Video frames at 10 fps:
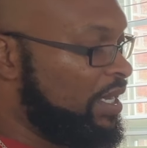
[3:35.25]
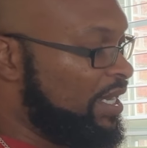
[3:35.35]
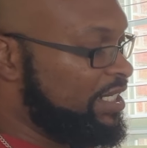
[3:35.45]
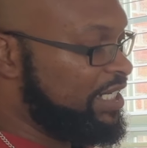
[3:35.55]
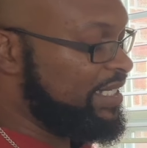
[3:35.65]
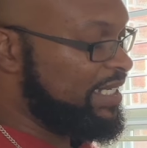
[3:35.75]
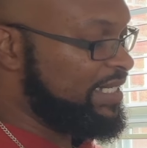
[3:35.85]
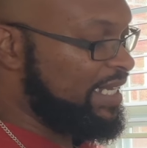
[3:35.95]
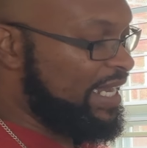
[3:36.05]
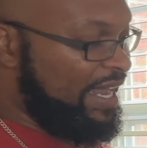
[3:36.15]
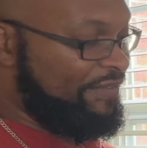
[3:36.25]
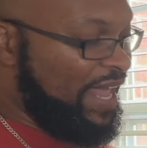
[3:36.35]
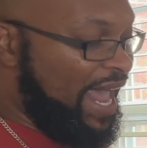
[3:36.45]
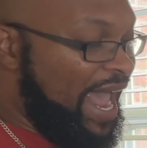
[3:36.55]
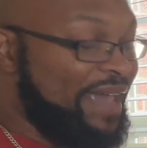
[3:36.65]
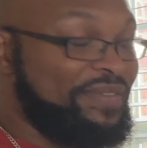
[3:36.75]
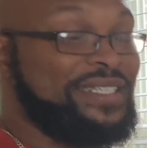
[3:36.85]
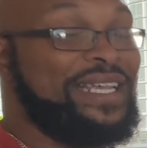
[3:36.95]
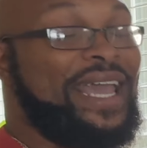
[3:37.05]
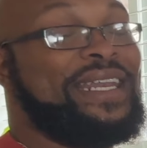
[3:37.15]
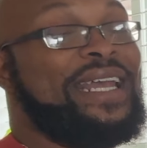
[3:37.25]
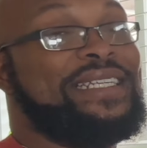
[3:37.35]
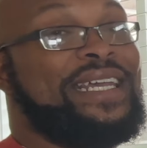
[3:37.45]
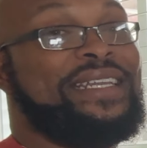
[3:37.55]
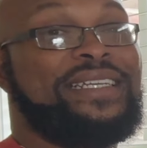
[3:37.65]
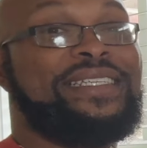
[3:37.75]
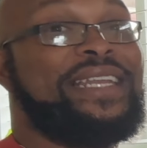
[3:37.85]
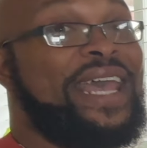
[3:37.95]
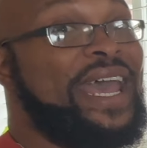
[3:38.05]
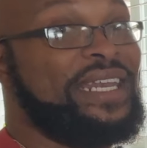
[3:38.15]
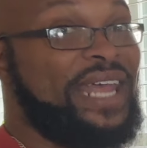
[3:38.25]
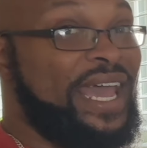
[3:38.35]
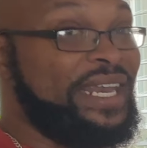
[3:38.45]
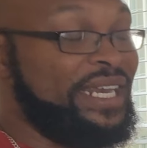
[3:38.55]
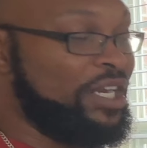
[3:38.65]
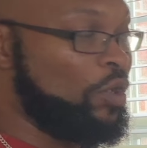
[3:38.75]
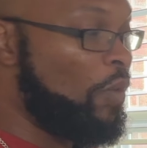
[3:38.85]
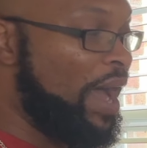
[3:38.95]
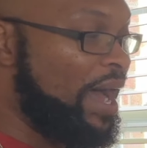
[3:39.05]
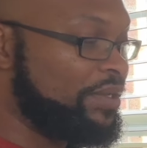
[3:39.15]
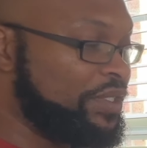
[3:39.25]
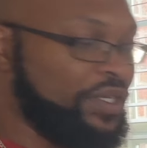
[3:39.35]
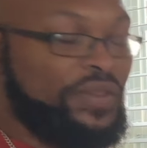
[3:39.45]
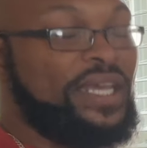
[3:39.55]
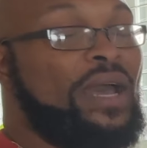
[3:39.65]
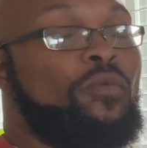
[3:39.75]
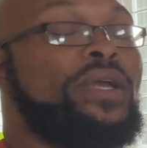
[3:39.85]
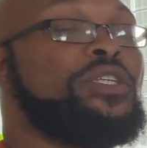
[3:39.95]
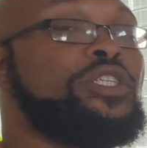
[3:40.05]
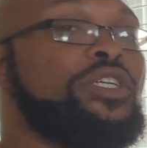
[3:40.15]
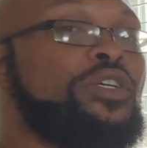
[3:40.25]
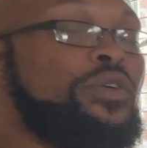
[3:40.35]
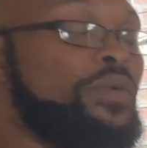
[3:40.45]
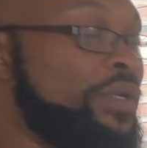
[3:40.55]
just to see if they had this, and they didn't. They said they hadn't had it in a while. So then I went to